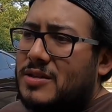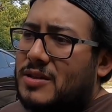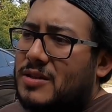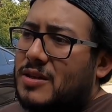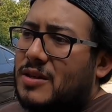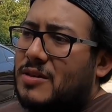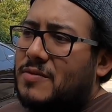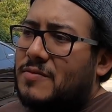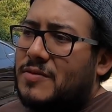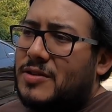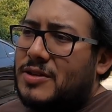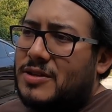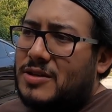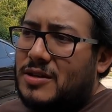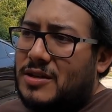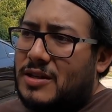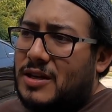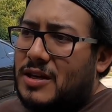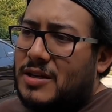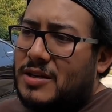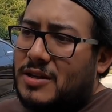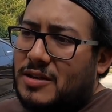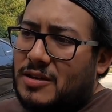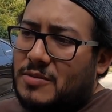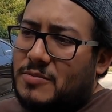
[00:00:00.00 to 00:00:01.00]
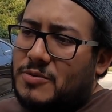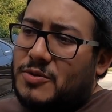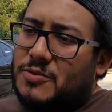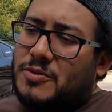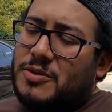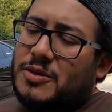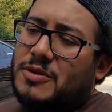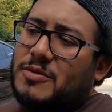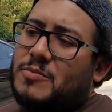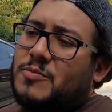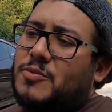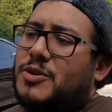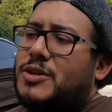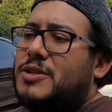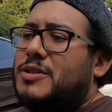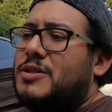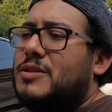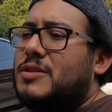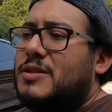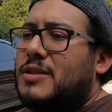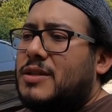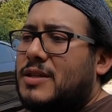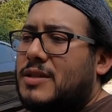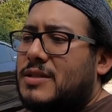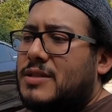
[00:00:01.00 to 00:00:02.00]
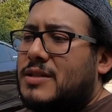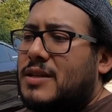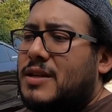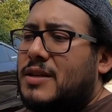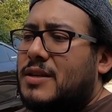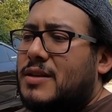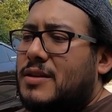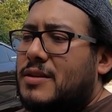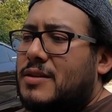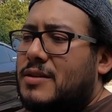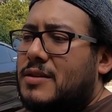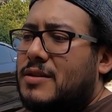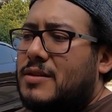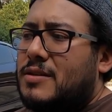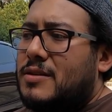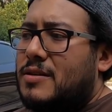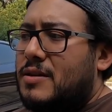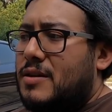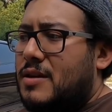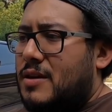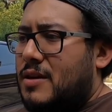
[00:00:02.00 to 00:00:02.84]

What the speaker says: and then eventually I ended up doing a compression test, and